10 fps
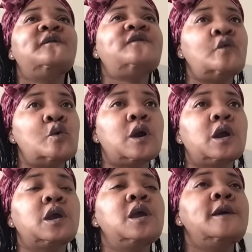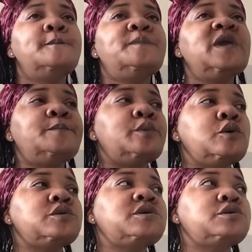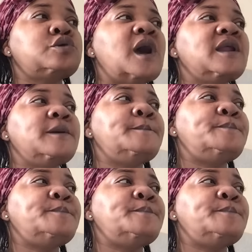for people to try to